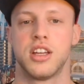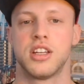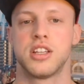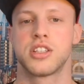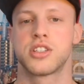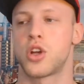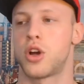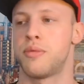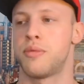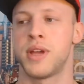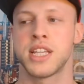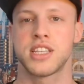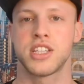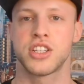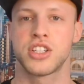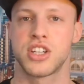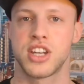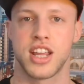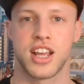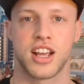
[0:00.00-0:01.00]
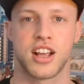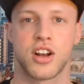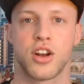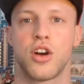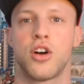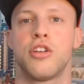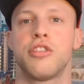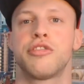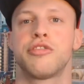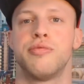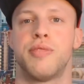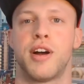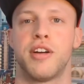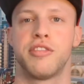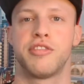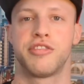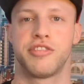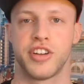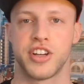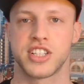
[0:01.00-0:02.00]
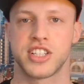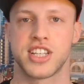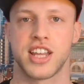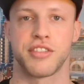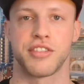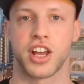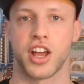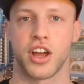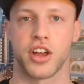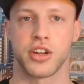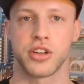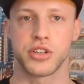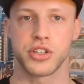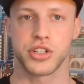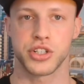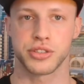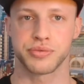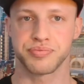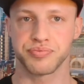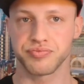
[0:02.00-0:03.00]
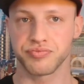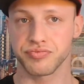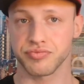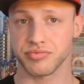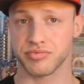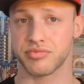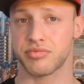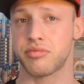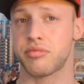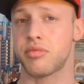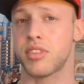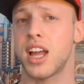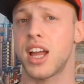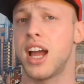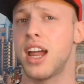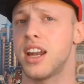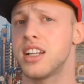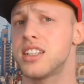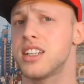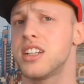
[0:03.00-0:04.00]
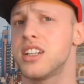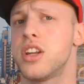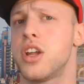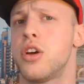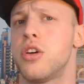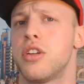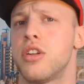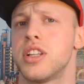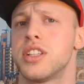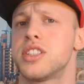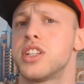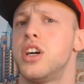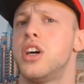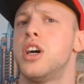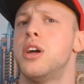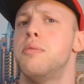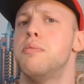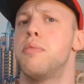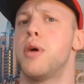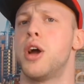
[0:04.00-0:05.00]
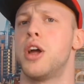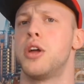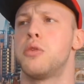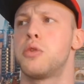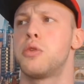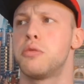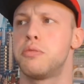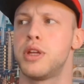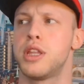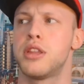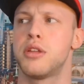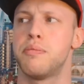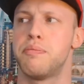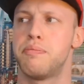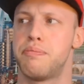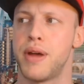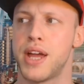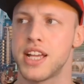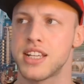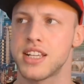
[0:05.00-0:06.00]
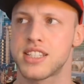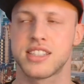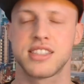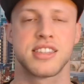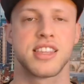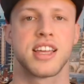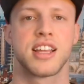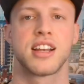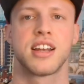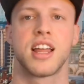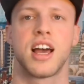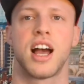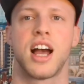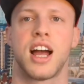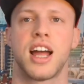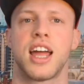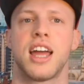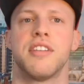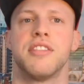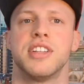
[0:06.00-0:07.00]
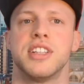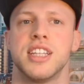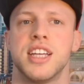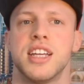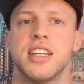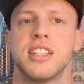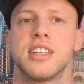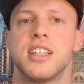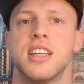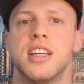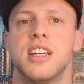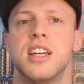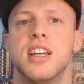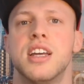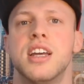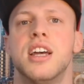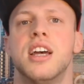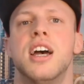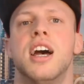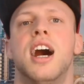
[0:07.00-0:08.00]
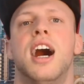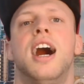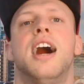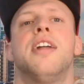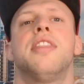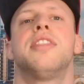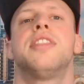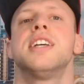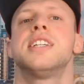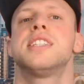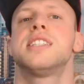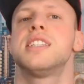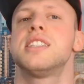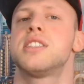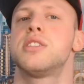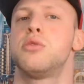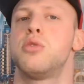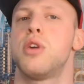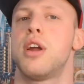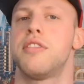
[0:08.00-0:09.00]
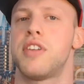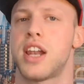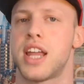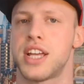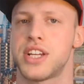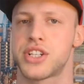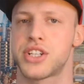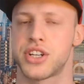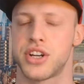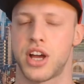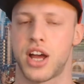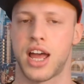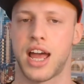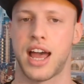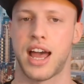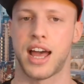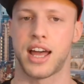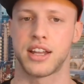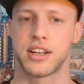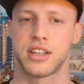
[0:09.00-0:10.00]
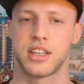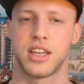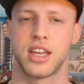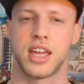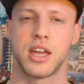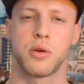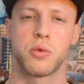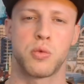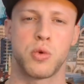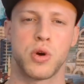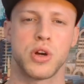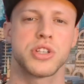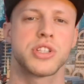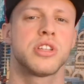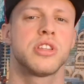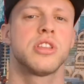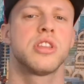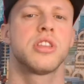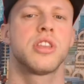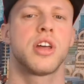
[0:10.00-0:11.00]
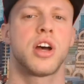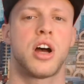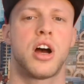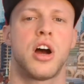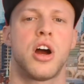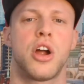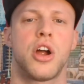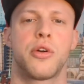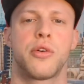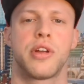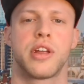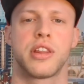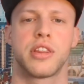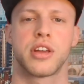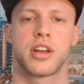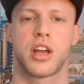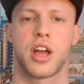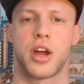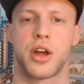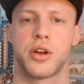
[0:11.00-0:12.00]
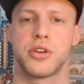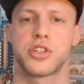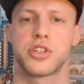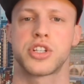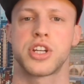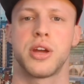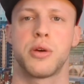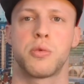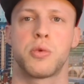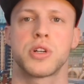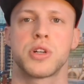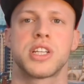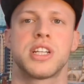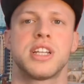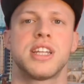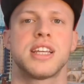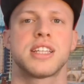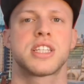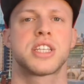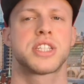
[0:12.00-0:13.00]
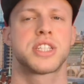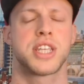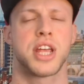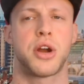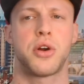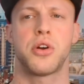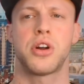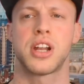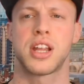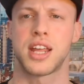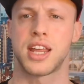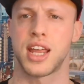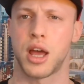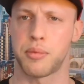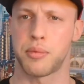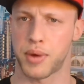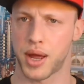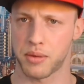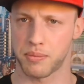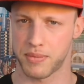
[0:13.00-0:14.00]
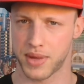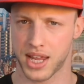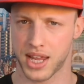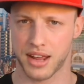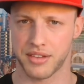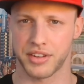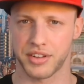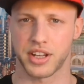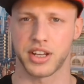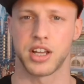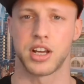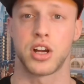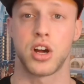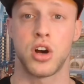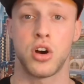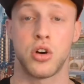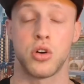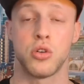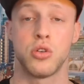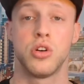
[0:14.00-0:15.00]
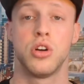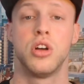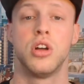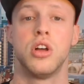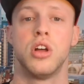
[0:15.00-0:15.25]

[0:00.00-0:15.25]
So I messaged Nick Gloff, my first ever coach. And I didn't know at the time, but it would be the best thing that I ever did. And this is the revelation I had. It wasn't the hiring the coach. It wasn't necessarily about me having the goal,